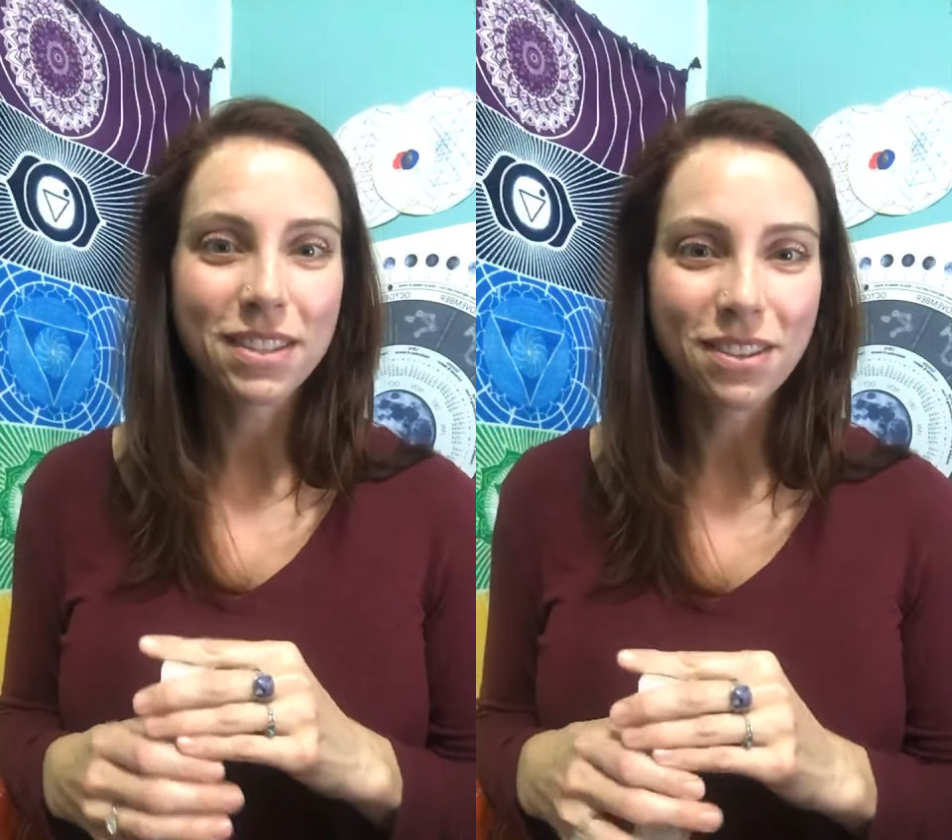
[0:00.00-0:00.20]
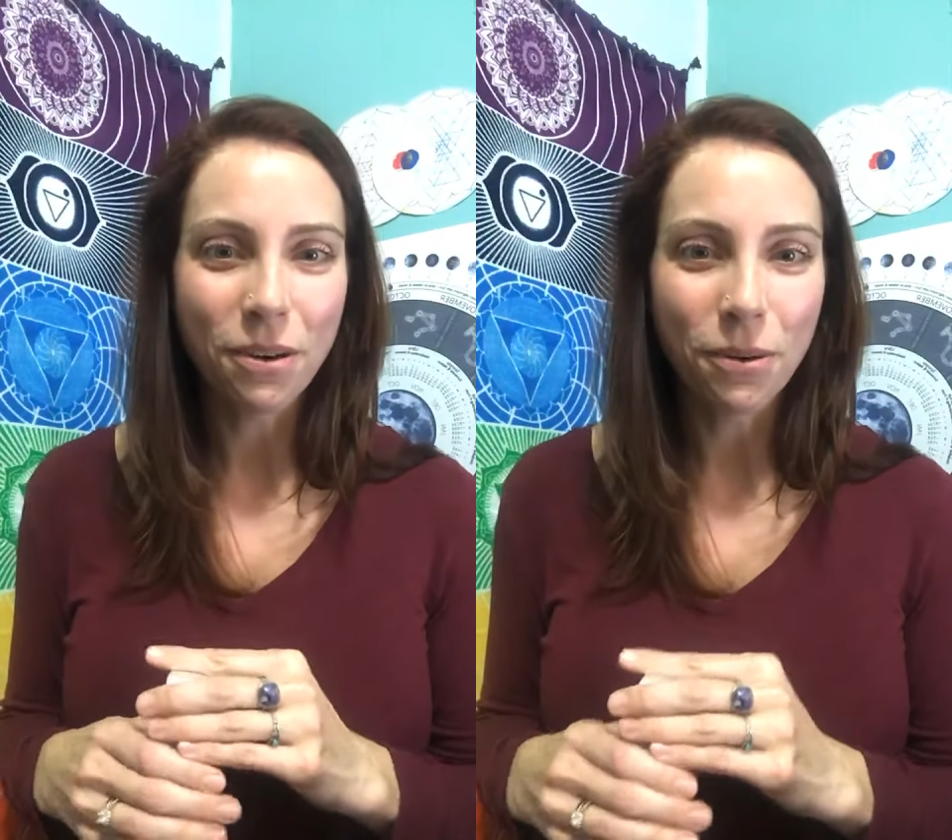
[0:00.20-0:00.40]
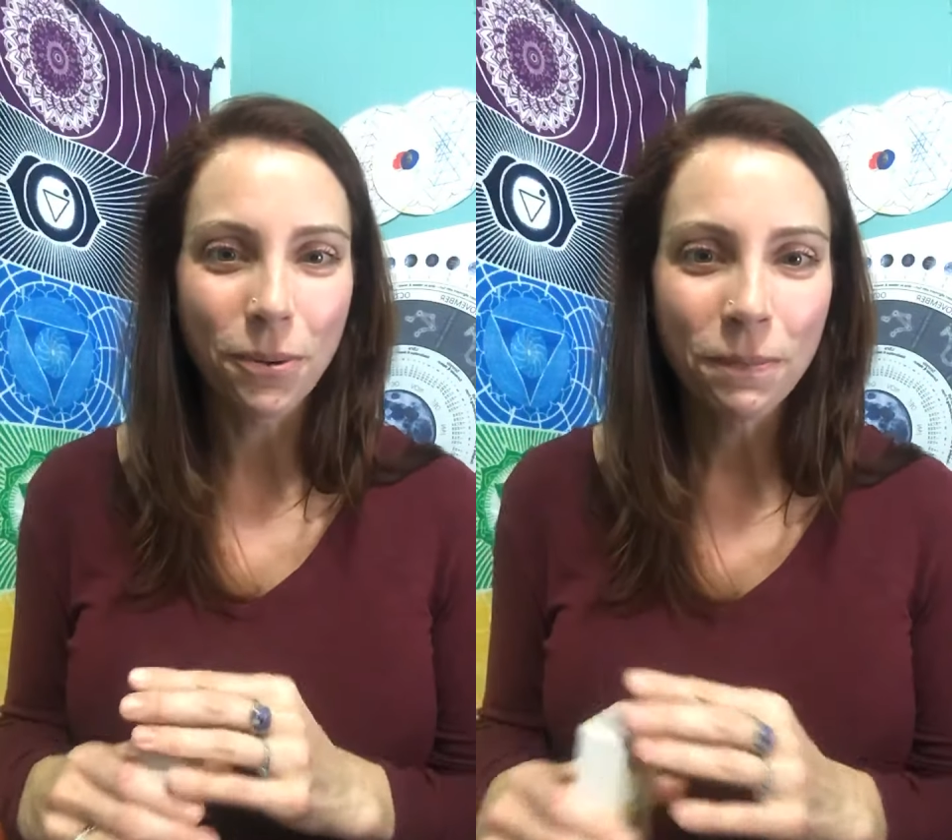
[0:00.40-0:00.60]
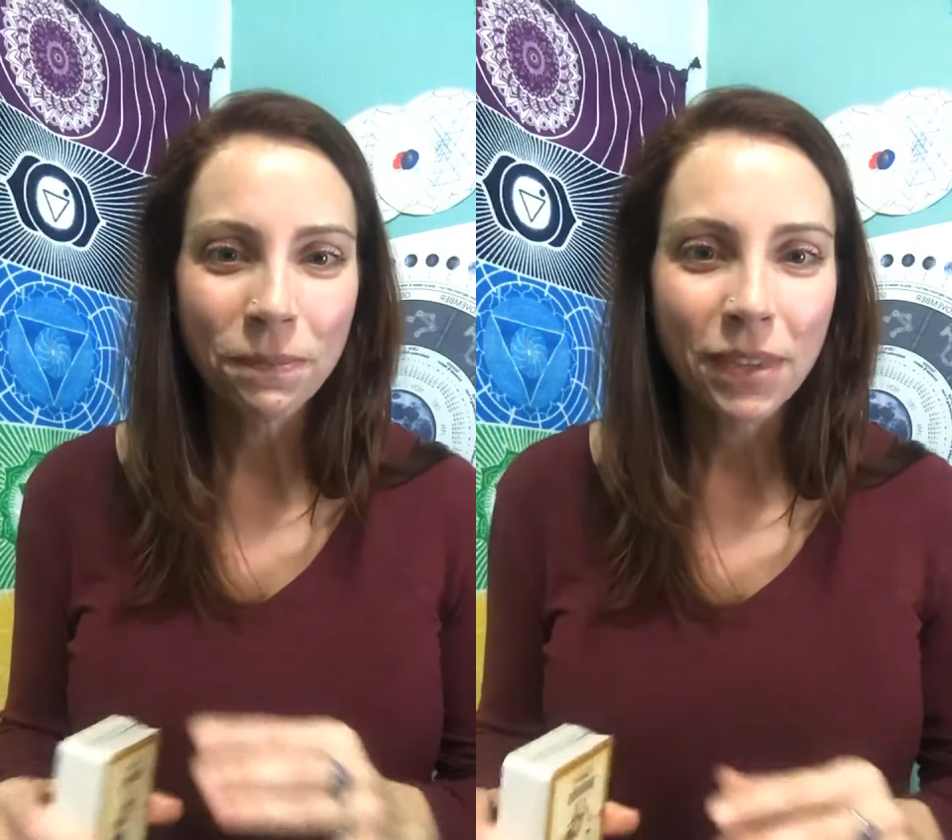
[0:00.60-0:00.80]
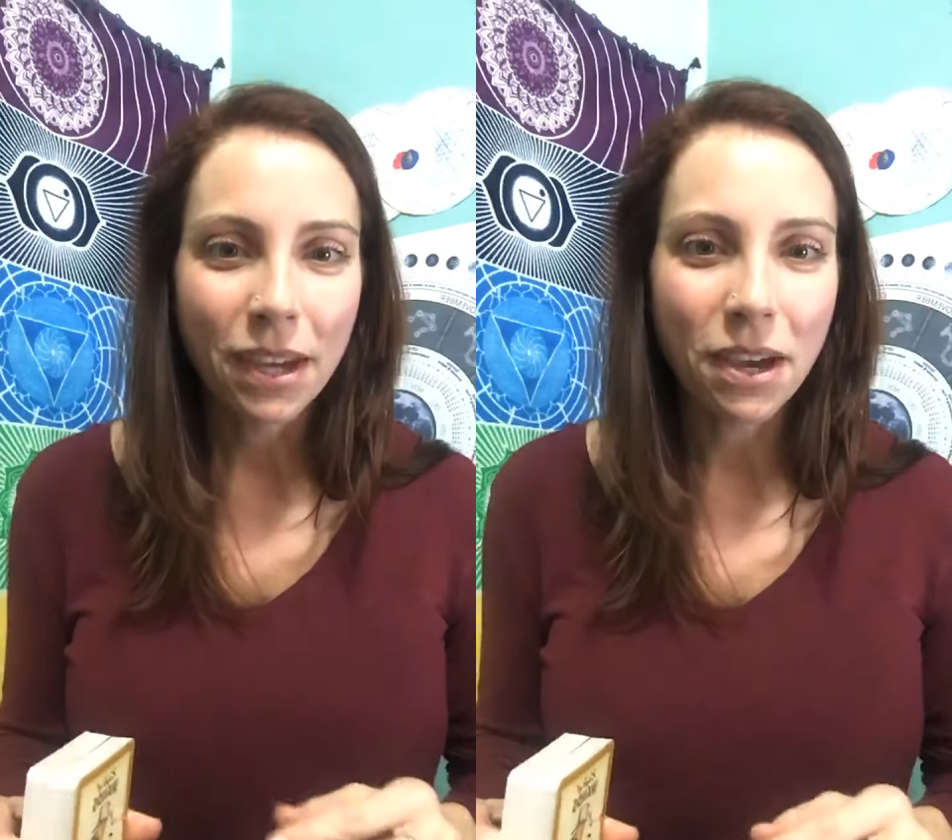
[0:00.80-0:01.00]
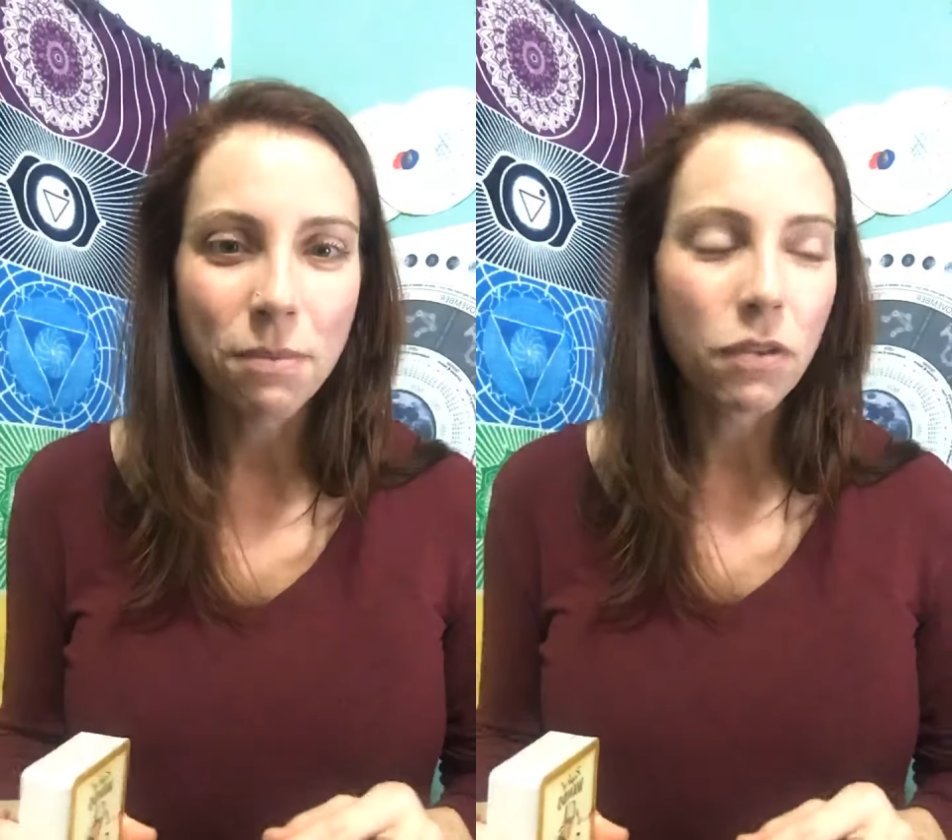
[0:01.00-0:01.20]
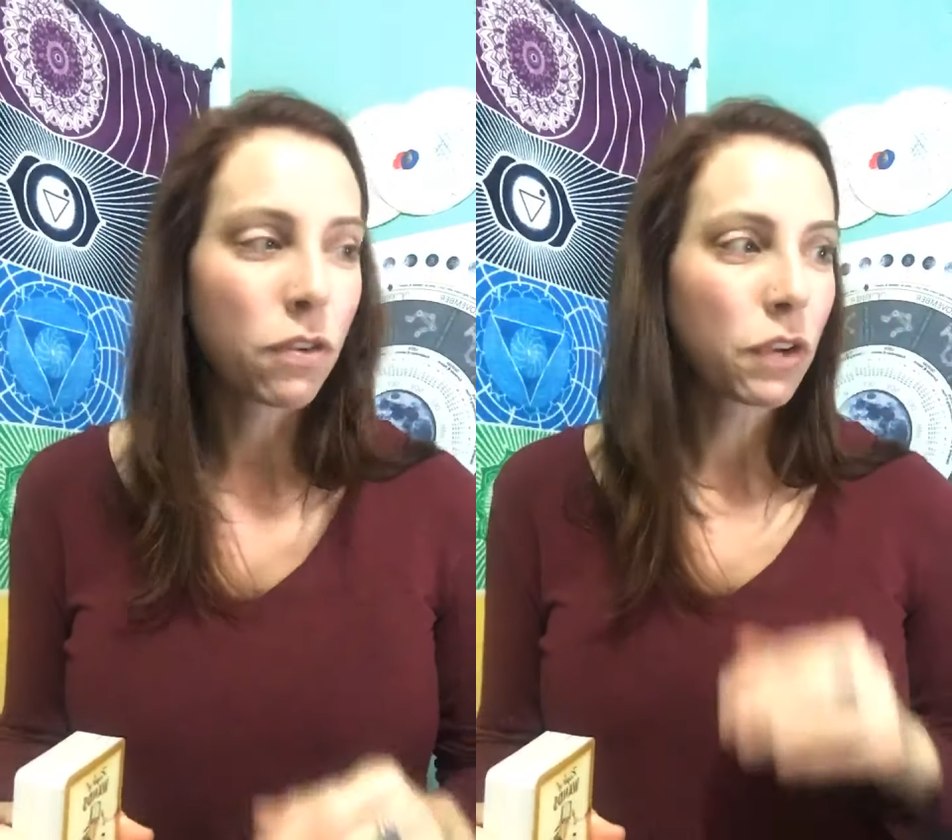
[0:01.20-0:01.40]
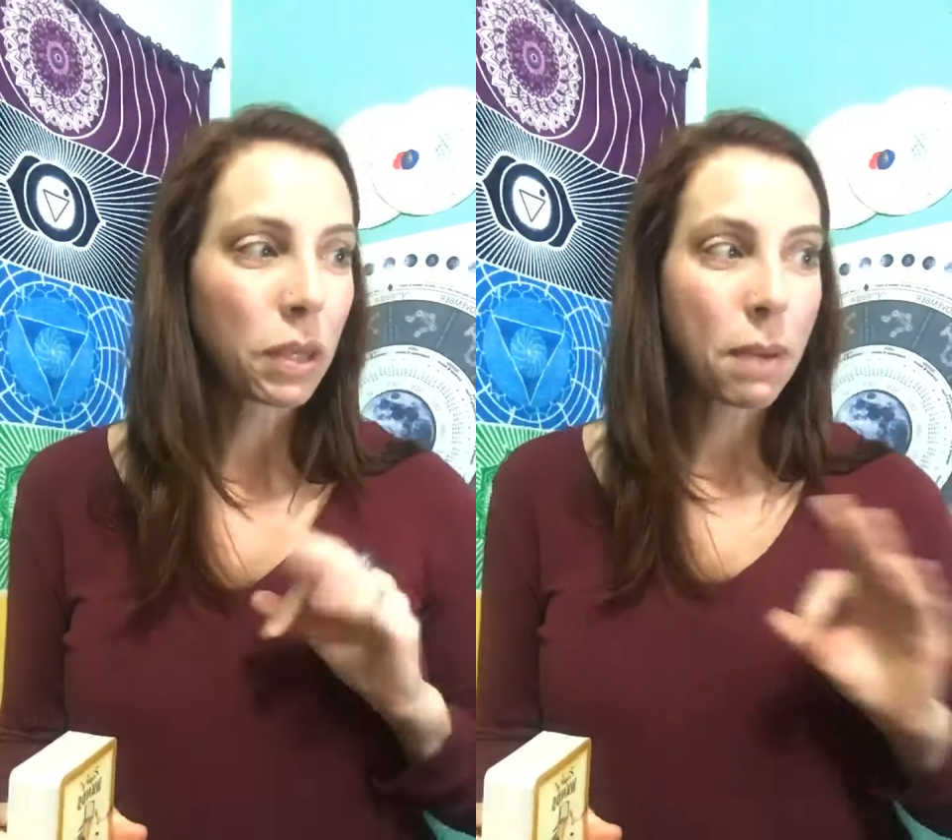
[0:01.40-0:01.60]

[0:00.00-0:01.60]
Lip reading: So if you're feeling